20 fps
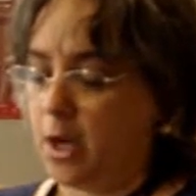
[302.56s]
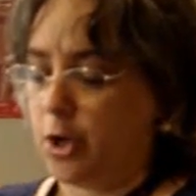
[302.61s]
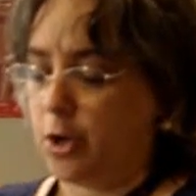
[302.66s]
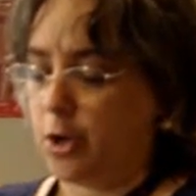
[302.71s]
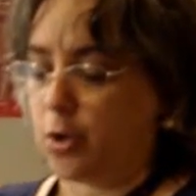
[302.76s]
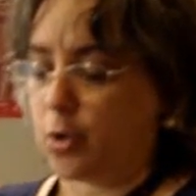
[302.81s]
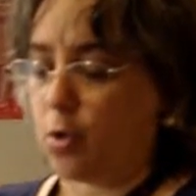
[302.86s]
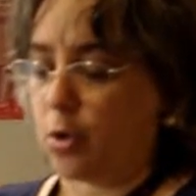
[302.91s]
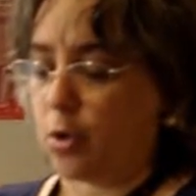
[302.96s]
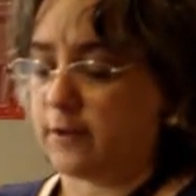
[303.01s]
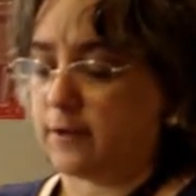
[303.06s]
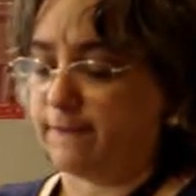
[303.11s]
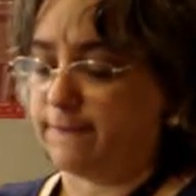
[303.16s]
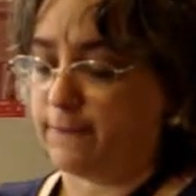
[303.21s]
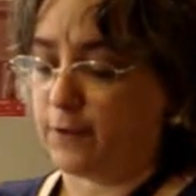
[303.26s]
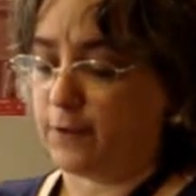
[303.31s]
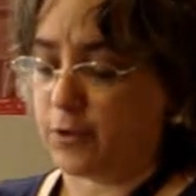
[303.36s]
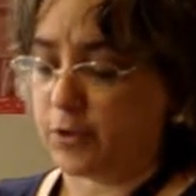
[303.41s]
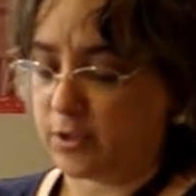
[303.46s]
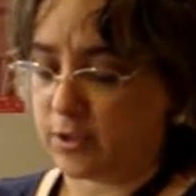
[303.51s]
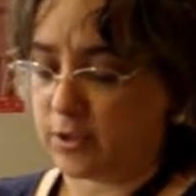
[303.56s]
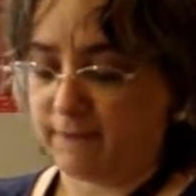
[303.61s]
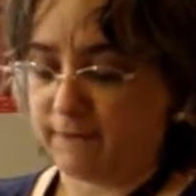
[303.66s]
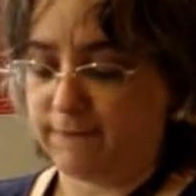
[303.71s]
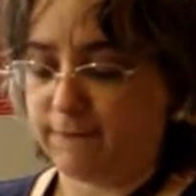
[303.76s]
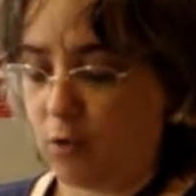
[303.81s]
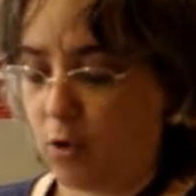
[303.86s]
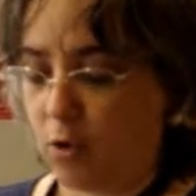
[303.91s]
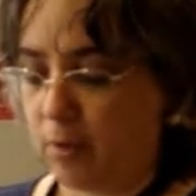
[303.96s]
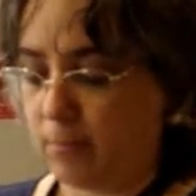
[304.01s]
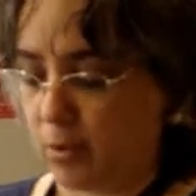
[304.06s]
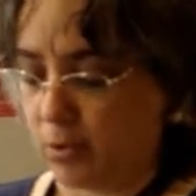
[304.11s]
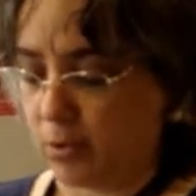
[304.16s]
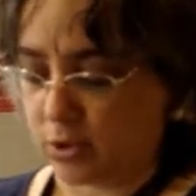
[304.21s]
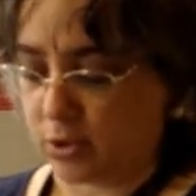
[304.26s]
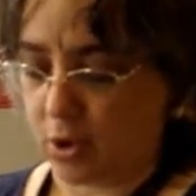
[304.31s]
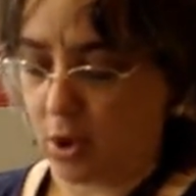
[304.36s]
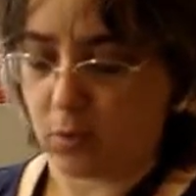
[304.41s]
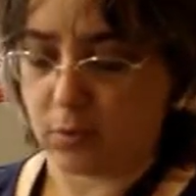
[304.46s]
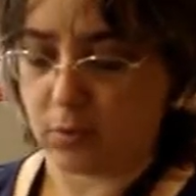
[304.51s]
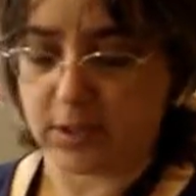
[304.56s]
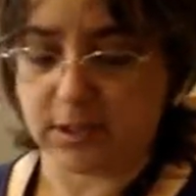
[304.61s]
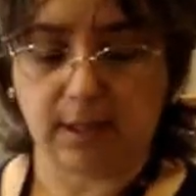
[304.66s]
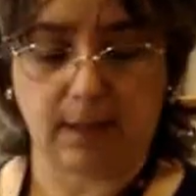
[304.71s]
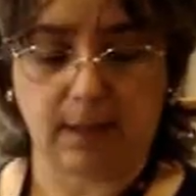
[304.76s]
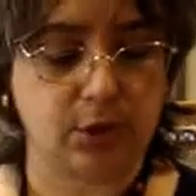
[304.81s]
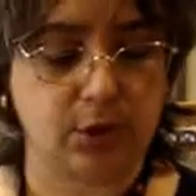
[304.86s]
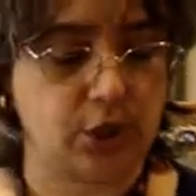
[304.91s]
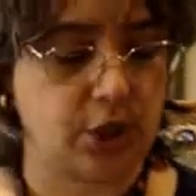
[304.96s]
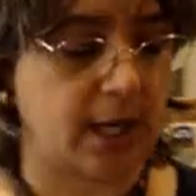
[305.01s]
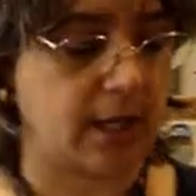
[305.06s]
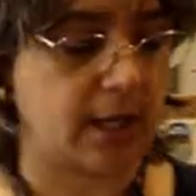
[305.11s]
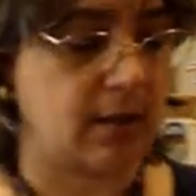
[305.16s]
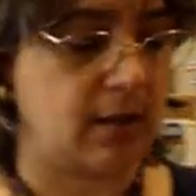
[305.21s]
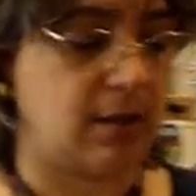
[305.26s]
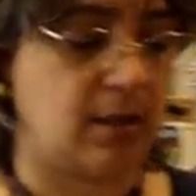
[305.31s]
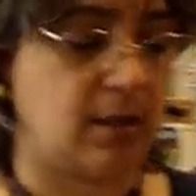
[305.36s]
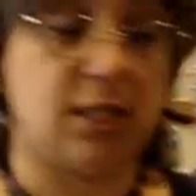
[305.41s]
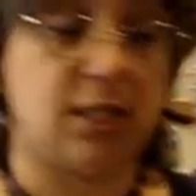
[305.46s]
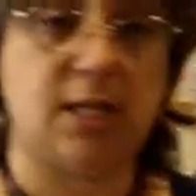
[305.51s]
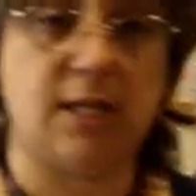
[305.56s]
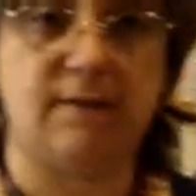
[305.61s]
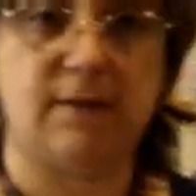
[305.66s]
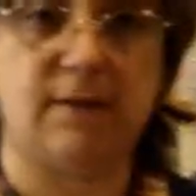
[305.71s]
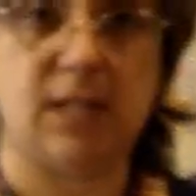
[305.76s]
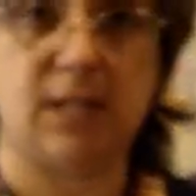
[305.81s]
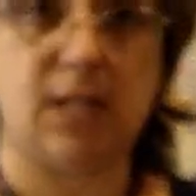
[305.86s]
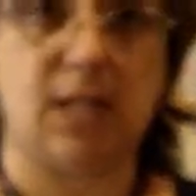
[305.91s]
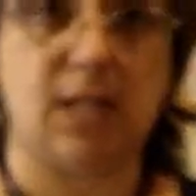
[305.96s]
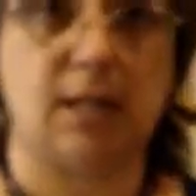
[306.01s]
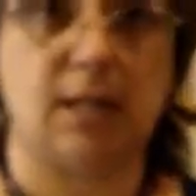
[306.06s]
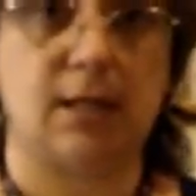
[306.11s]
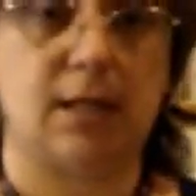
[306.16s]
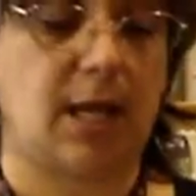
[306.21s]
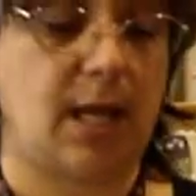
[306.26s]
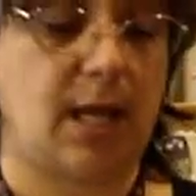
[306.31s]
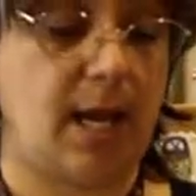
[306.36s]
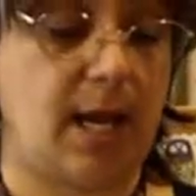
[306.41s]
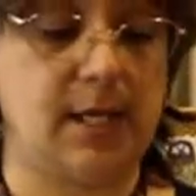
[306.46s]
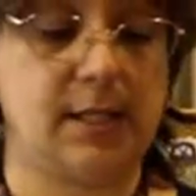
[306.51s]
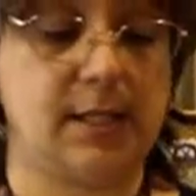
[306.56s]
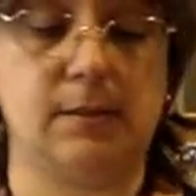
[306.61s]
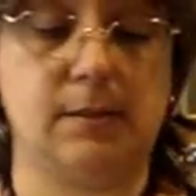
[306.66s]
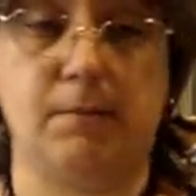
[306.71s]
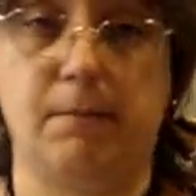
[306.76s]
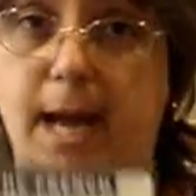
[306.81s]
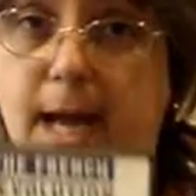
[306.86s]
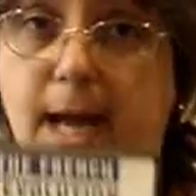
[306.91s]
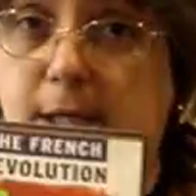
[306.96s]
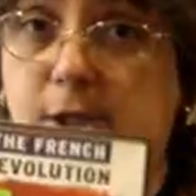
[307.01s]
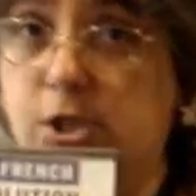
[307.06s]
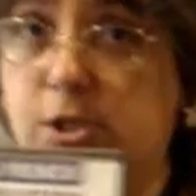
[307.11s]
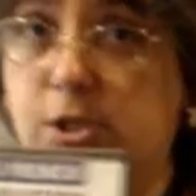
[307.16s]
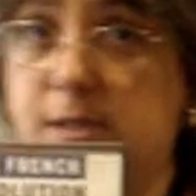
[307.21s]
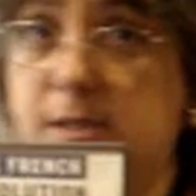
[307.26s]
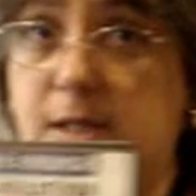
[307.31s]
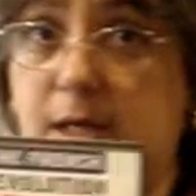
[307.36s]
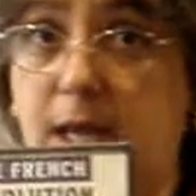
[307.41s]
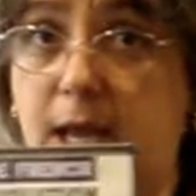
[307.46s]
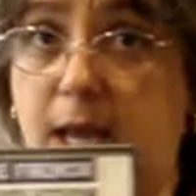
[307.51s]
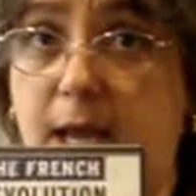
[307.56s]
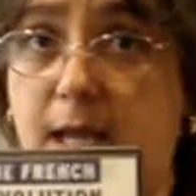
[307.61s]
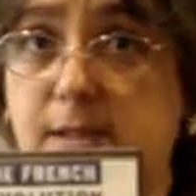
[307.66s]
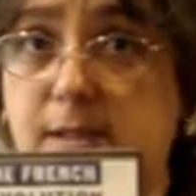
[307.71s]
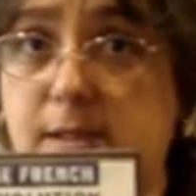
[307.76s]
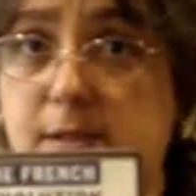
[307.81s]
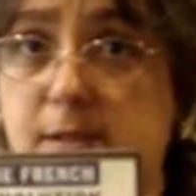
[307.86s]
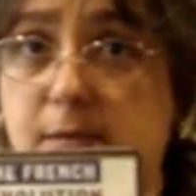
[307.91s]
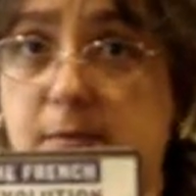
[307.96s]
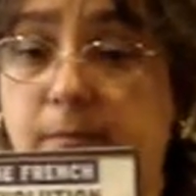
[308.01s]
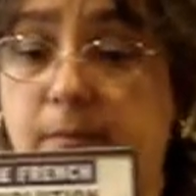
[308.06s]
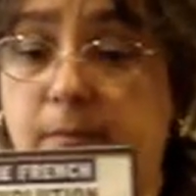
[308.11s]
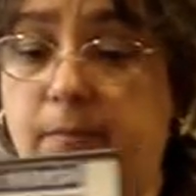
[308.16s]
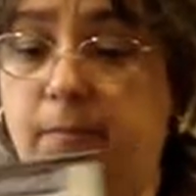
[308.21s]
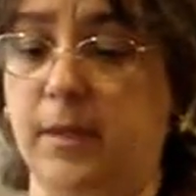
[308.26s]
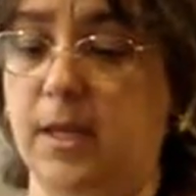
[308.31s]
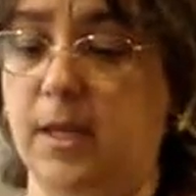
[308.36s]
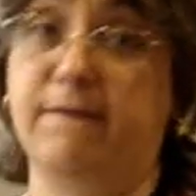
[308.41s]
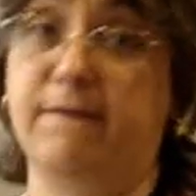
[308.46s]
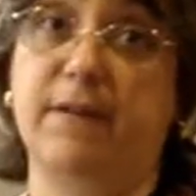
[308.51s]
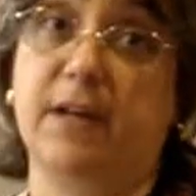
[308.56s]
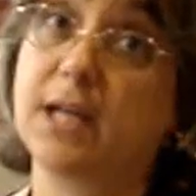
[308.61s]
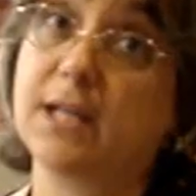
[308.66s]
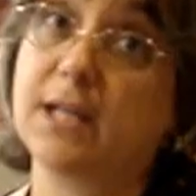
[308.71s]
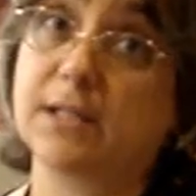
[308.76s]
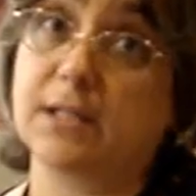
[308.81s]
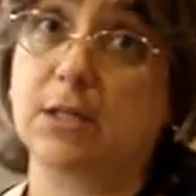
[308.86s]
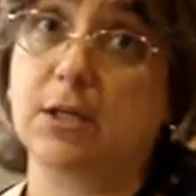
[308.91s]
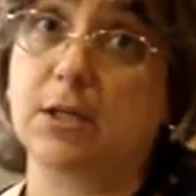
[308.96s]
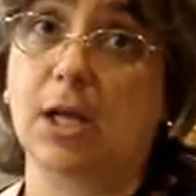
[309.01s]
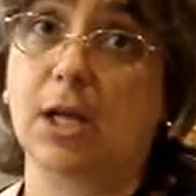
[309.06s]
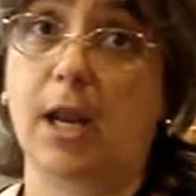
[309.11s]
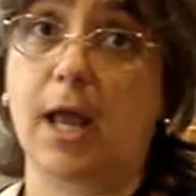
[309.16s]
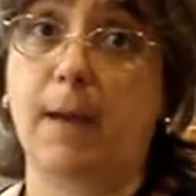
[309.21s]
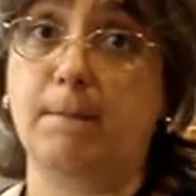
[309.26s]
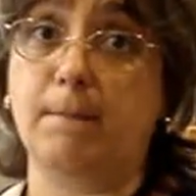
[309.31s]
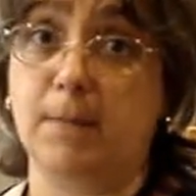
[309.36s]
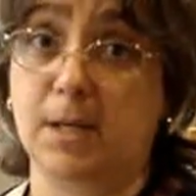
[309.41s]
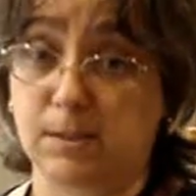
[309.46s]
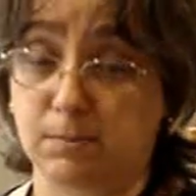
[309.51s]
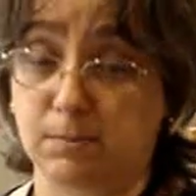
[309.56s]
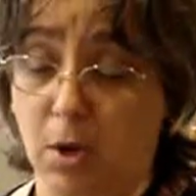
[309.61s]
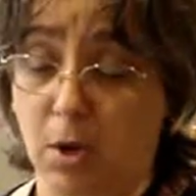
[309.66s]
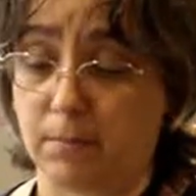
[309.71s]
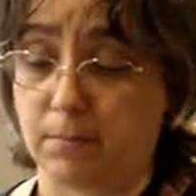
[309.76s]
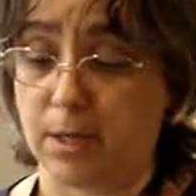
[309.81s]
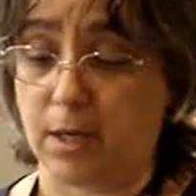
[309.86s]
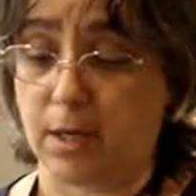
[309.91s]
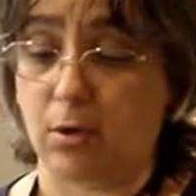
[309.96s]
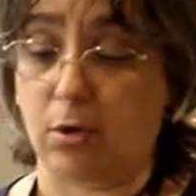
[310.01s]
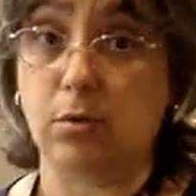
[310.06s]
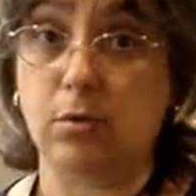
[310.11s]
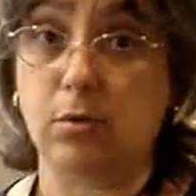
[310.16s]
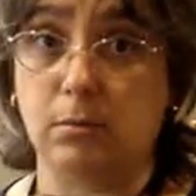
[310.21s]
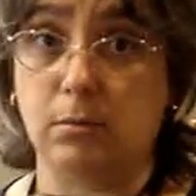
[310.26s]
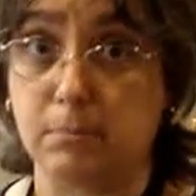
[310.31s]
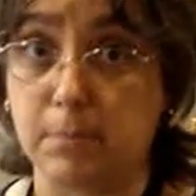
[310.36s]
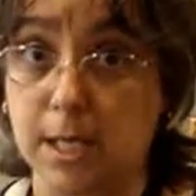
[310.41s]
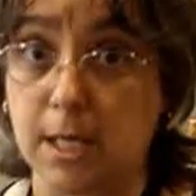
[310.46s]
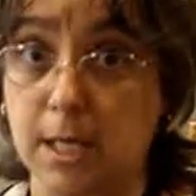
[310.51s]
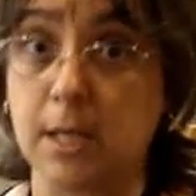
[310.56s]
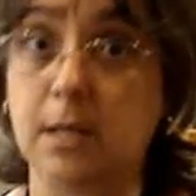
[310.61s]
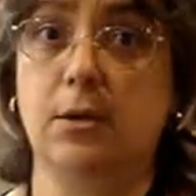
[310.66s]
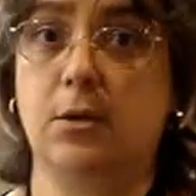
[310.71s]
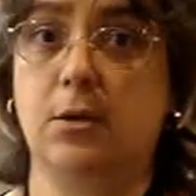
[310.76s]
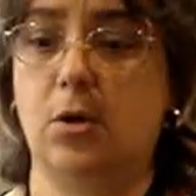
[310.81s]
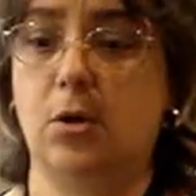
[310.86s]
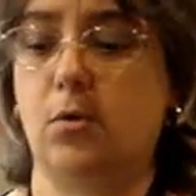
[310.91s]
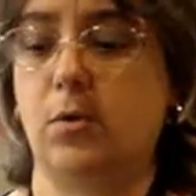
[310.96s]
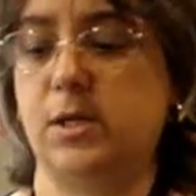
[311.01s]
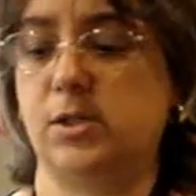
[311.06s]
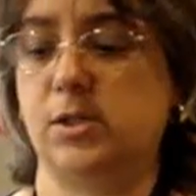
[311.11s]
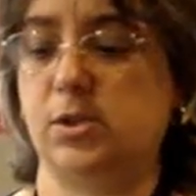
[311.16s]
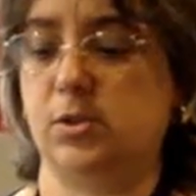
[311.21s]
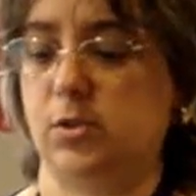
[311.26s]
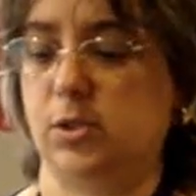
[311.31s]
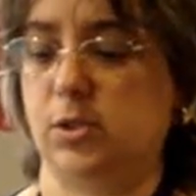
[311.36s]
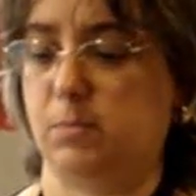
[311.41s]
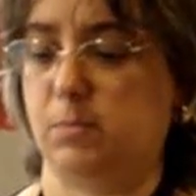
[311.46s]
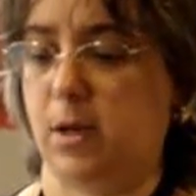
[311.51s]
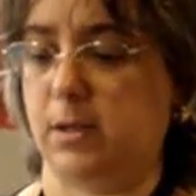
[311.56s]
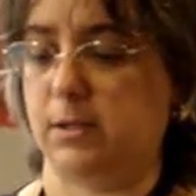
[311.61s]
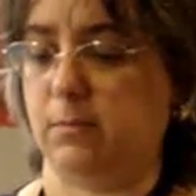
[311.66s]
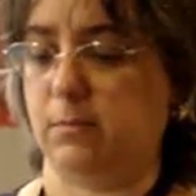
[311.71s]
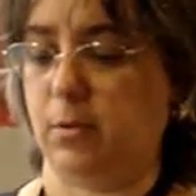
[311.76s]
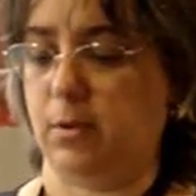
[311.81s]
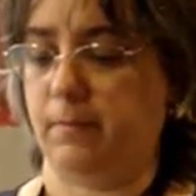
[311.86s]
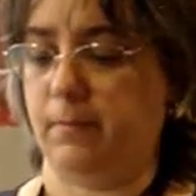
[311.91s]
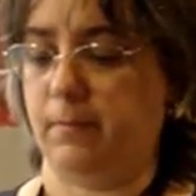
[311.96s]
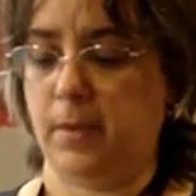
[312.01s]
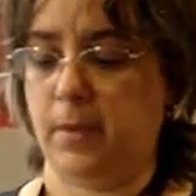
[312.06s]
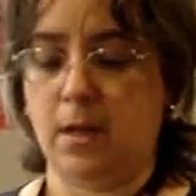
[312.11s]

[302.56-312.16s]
You're going to first and foremost always double check that the DVD in the case matches the case. If it isn't, you let Ms. Bombino, me, know as soon as possible.